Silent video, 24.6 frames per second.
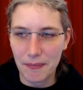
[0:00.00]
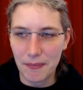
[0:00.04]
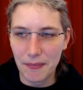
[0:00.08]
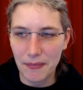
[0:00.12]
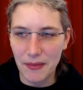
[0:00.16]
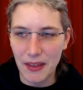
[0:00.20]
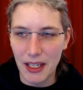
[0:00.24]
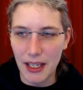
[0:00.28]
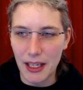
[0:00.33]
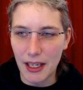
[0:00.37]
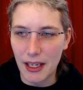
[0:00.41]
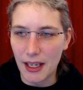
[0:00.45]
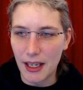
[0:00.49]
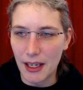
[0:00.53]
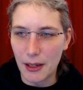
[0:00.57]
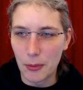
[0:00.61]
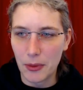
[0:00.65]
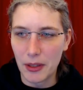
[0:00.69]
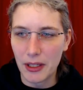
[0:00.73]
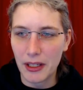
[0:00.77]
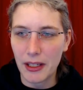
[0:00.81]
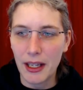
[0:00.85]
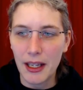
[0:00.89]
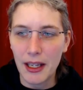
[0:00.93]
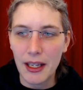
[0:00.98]
yeah, I
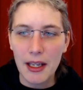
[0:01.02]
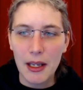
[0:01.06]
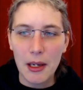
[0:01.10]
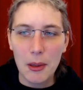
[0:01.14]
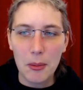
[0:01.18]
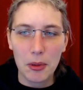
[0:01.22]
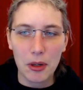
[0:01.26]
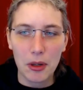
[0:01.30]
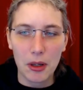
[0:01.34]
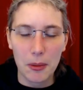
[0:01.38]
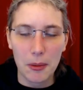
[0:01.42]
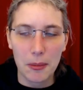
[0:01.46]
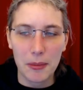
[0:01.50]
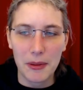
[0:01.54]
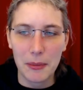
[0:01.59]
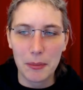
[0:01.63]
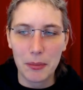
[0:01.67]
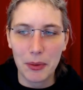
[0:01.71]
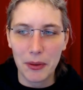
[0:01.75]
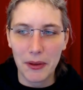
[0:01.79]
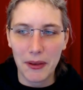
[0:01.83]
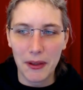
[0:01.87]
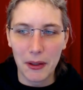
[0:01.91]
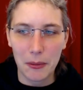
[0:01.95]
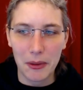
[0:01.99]
will probably
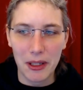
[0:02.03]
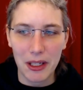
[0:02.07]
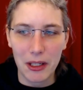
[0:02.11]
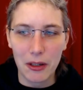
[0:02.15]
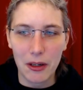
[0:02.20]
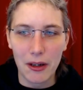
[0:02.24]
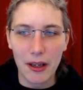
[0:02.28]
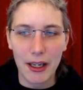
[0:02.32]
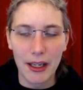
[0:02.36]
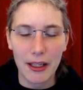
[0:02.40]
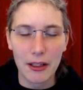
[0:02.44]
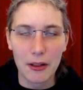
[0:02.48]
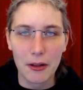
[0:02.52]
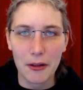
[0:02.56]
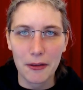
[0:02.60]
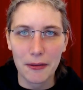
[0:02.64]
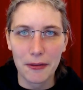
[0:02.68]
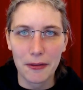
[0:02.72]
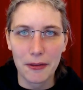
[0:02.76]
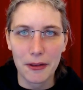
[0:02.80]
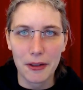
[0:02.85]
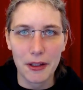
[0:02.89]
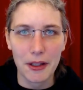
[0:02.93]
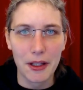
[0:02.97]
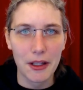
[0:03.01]
put the recording of
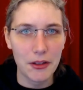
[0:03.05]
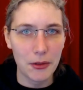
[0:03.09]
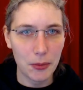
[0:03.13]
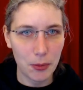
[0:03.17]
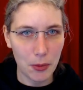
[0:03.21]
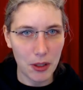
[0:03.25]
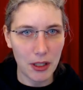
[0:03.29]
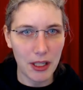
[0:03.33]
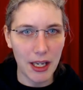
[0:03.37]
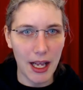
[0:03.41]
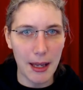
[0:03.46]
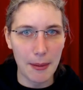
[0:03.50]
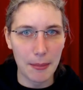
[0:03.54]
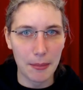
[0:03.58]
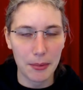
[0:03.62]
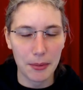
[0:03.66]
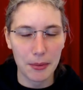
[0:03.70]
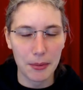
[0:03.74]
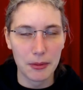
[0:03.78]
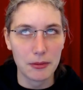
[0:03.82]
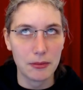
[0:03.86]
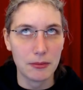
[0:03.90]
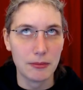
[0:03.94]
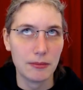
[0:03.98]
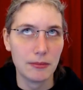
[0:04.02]
uh, this one up.
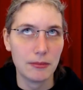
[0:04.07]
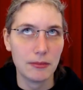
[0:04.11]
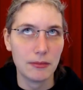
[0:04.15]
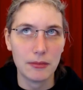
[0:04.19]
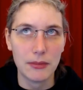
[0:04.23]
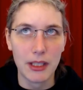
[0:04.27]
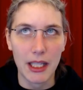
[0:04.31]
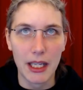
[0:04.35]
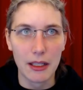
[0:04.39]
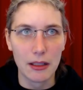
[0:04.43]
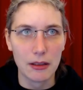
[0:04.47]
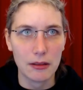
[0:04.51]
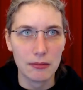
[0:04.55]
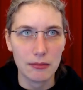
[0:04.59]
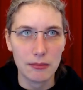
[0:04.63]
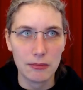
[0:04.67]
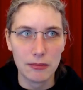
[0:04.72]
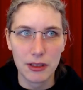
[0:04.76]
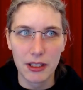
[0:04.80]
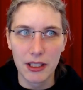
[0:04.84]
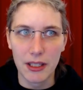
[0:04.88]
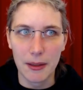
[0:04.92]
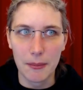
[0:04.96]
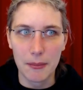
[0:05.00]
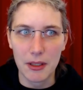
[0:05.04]
Yeah,
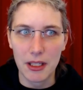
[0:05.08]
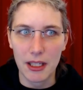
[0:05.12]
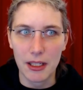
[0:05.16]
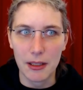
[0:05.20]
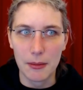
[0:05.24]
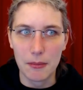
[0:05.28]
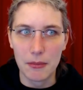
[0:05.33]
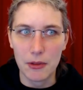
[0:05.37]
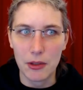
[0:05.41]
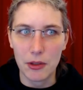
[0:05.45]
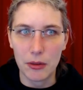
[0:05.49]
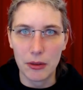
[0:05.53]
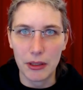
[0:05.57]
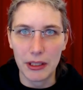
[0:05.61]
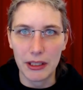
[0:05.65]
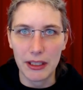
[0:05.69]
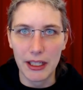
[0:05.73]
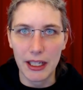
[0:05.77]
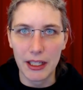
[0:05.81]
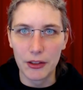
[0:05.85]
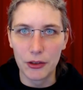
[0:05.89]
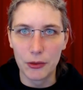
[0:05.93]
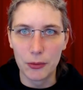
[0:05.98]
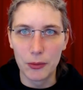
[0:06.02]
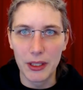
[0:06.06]
sometime during
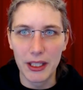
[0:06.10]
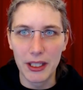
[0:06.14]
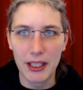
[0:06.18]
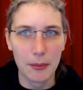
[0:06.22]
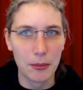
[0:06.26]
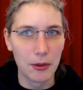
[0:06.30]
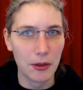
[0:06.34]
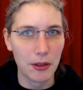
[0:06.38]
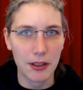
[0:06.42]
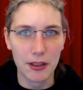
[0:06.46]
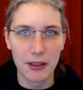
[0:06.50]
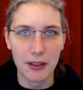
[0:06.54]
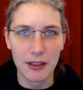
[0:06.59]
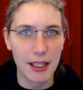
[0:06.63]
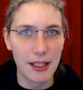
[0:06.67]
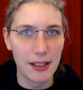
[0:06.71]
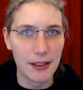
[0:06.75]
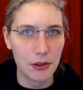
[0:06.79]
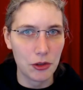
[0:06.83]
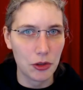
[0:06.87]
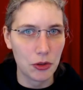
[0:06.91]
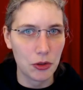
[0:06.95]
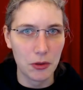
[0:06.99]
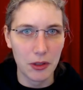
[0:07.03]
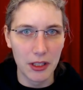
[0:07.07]
next week. I'm not entirely
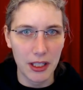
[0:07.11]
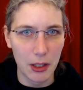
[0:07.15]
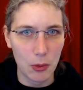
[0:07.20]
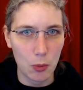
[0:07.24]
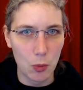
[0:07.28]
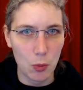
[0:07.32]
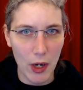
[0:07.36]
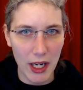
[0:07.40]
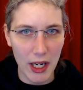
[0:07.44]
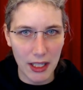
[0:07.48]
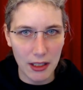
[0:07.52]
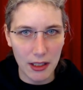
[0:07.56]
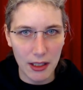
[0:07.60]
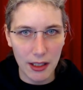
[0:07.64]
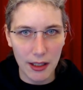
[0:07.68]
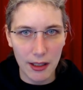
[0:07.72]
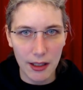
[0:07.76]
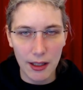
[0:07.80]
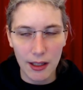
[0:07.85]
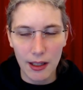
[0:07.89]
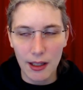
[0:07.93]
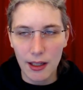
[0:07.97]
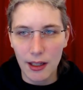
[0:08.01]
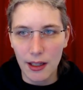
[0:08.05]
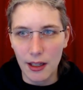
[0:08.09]
sure yet when.
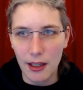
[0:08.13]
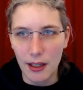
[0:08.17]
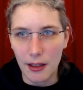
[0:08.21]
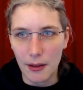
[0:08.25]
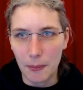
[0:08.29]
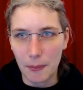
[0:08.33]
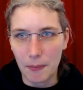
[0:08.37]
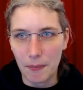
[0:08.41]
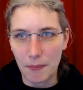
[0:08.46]
Um,